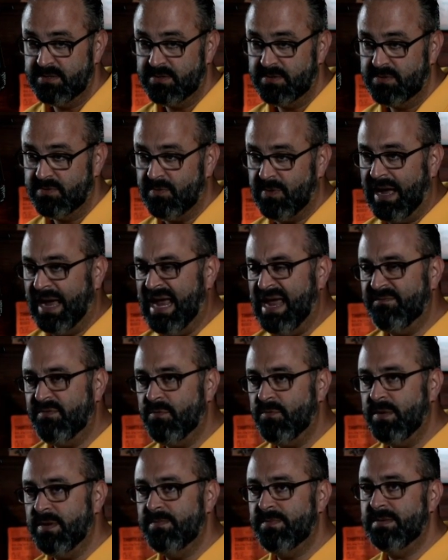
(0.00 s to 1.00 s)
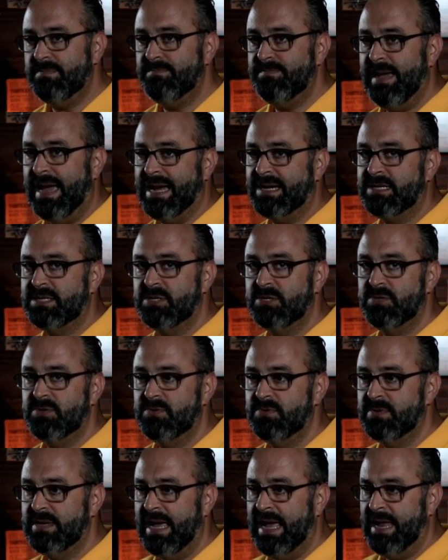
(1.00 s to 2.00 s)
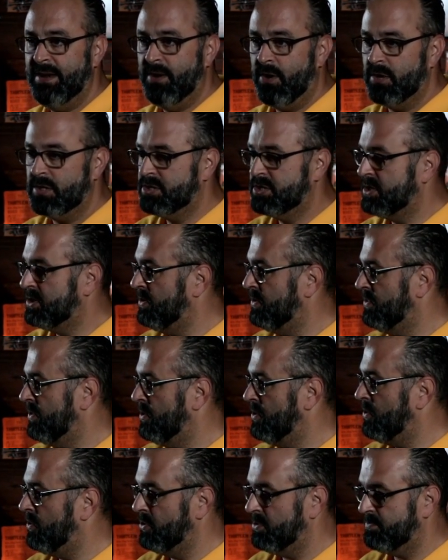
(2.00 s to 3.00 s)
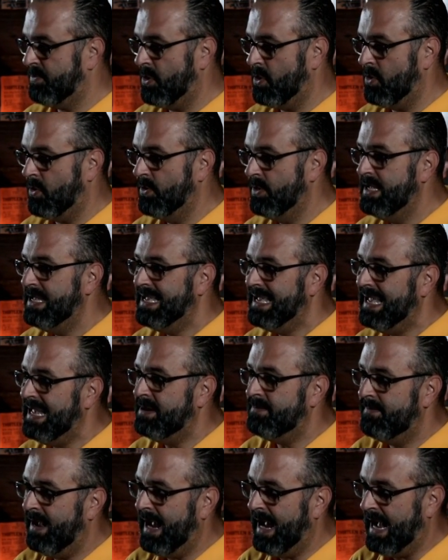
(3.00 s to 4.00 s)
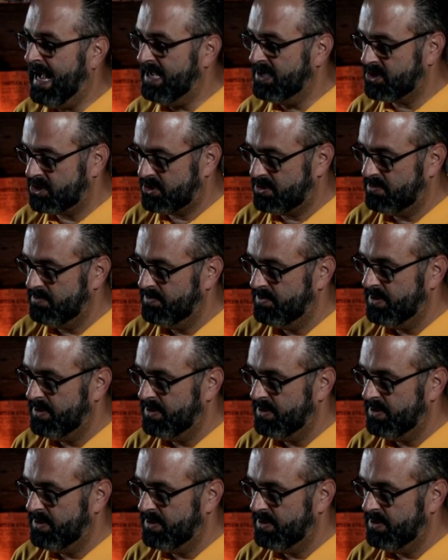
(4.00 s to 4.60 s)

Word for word: why haven't we been back to Antarctica or the North Pole in mass?